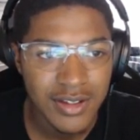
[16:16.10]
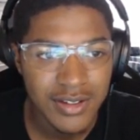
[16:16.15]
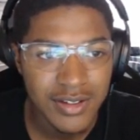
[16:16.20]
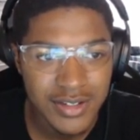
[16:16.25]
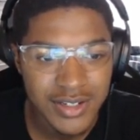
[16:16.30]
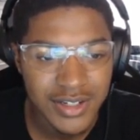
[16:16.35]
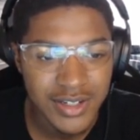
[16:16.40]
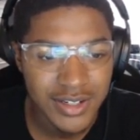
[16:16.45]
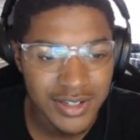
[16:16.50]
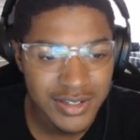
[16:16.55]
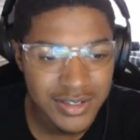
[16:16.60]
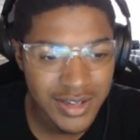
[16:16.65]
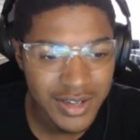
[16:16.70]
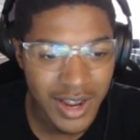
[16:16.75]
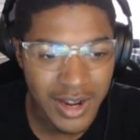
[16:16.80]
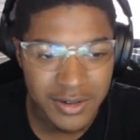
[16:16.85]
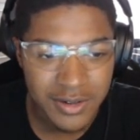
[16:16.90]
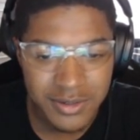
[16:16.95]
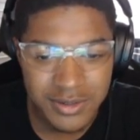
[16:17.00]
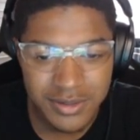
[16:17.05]
Good,
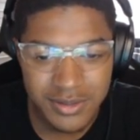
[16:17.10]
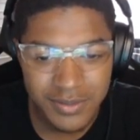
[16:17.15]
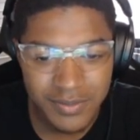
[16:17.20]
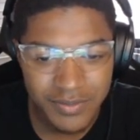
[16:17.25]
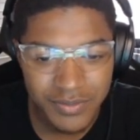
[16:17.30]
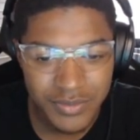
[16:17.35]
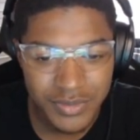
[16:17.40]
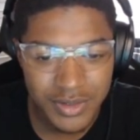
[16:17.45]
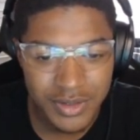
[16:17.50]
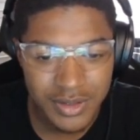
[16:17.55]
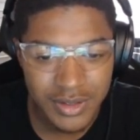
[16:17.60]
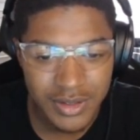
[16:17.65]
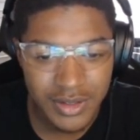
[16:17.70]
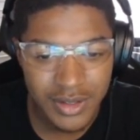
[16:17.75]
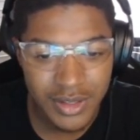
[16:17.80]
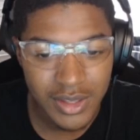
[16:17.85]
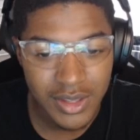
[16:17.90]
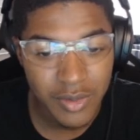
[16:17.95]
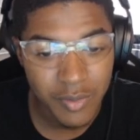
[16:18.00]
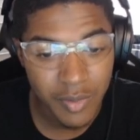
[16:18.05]
tackle.
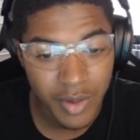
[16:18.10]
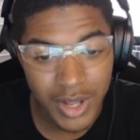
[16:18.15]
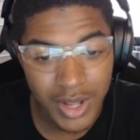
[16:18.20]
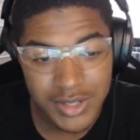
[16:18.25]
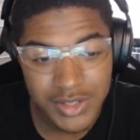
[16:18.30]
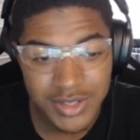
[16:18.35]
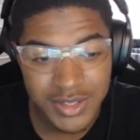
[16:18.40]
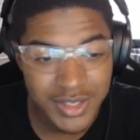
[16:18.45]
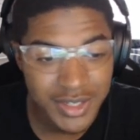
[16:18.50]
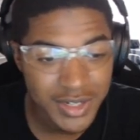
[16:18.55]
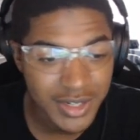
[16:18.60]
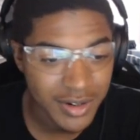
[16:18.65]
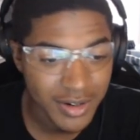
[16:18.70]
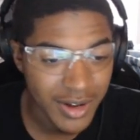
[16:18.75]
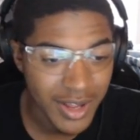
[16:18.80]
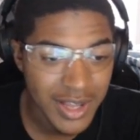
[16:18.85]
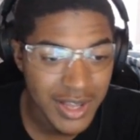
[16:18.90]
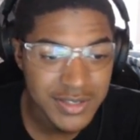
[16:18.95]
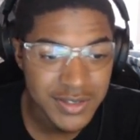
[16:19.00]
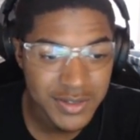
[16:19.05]
We're actually getting our
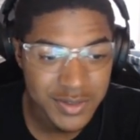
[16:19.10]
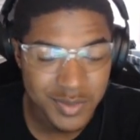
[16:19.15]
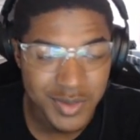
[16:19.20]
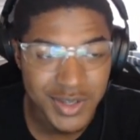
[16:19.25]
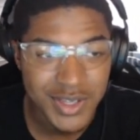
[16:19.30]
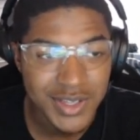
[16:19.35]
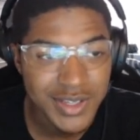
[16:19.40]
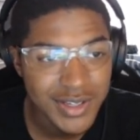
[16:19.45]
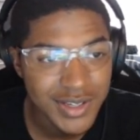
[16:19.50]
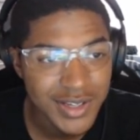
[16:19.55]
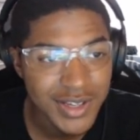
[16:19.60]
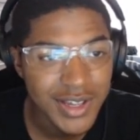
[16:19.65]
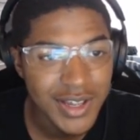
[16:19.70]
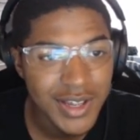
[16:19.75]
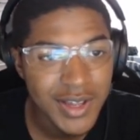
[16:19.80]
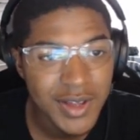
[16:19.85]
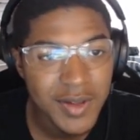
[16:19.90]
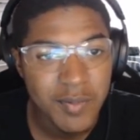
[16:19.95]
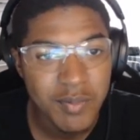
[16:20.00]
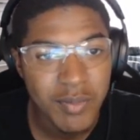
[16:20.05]

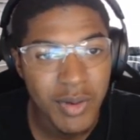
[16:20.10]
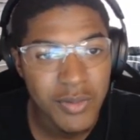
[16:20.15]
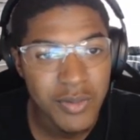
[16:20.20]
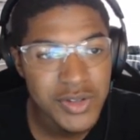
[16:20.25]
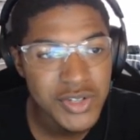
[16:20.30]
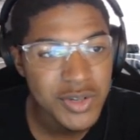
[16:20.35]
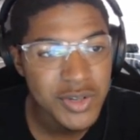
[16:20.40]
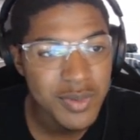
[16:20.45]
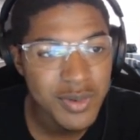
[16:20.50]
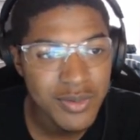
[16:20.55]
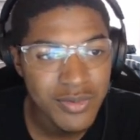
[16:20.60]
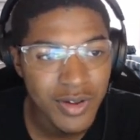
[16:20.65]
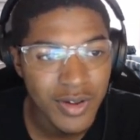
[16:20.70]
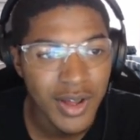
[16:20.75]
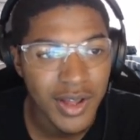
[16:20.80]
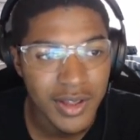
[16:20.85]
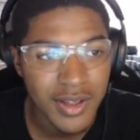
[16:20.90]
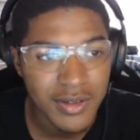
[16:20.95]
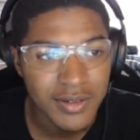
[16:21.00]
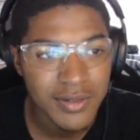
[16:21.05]
ass but we should be
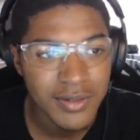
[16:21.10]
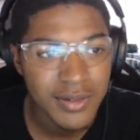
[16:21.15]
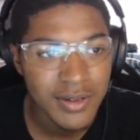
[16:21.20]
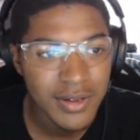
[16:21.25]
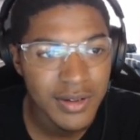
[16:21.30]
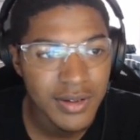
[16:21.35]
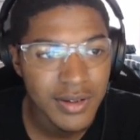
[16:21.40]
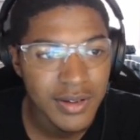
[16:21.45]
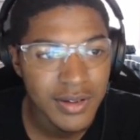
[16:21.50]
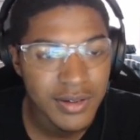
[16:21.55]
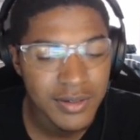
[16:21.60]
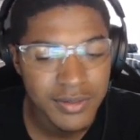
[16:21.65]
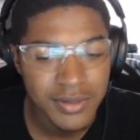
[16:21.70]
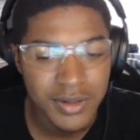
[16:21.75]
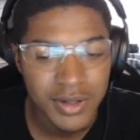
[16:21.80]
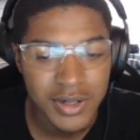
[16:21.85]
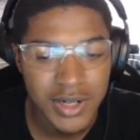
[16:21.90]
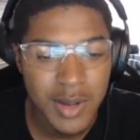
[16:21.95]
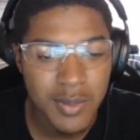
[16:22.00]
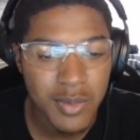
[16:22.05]
fine for
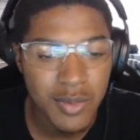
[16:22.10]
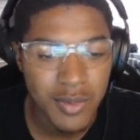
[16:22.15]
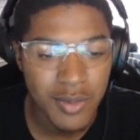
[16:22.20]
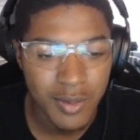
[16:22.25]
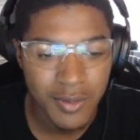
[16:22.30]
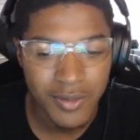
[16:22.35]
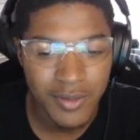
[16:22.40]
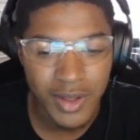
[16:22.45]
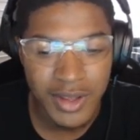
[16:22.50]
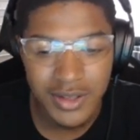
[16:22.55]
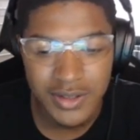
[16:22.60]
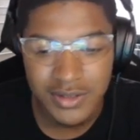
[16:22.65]
a couple more fights.